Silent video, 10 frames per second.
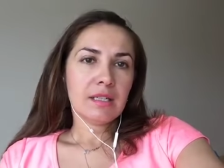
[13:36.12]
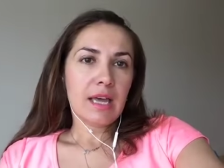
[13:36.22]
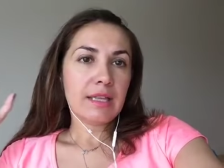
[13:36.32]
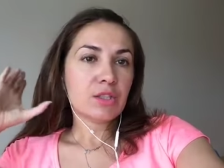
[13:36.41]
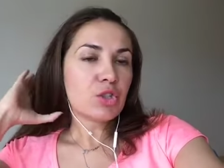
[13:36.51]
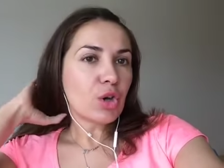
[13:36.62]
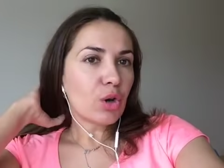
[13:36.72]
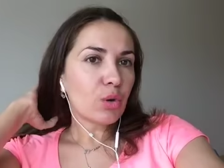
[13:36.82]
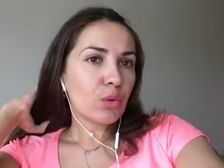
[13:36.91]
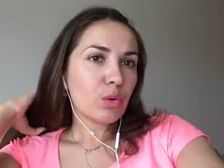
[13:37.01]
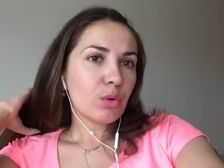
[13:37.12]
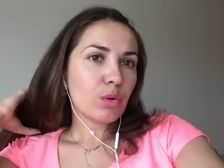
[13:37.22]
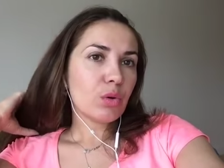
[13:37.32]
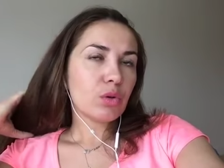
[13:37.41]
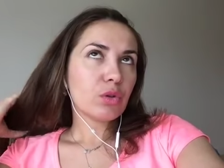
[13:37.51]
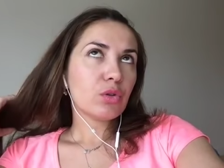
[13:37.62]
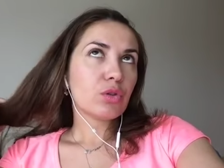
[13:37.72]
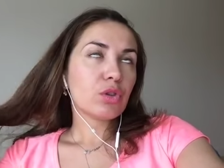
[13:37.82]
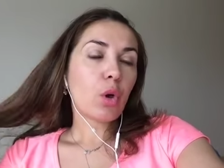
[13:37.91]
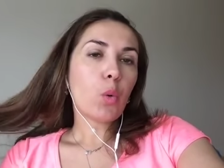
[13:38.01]
And so,
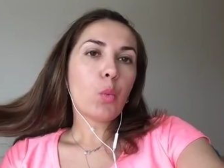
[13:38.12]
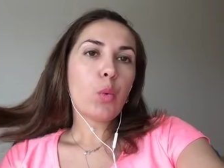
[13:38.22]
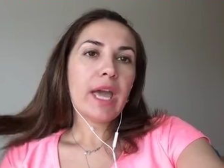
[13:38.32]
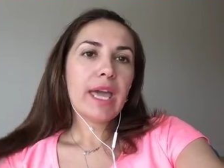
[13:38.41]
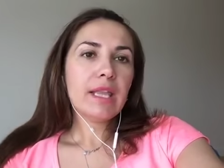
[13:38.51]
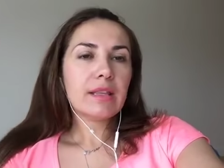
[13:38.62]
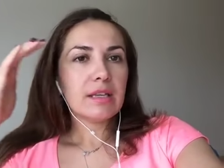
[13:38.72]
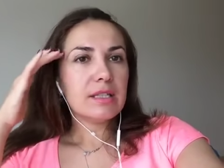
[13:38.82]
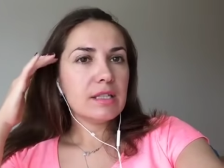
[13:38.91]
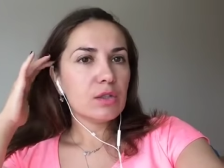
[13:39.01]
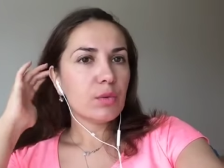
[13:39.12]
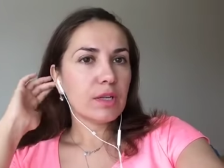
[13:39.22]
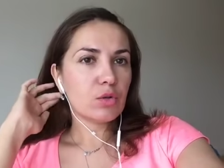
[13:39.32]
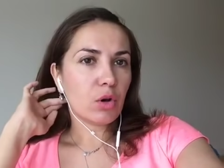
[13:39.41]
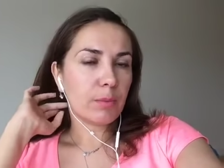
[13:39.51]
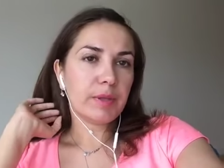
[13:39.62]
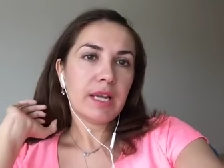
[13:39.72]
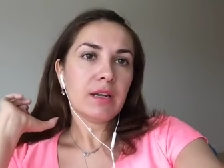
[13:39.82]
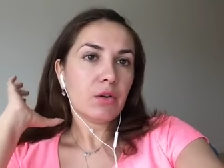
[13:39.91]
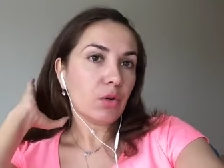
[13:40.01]
the way, the easiest way to
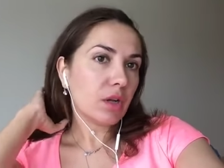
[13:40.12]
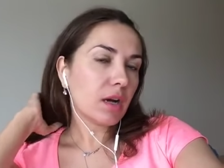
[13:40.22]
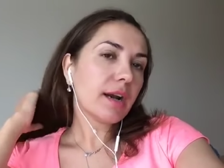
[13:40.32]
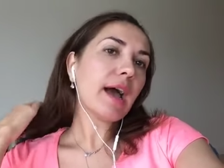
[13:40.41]
obtain a green card,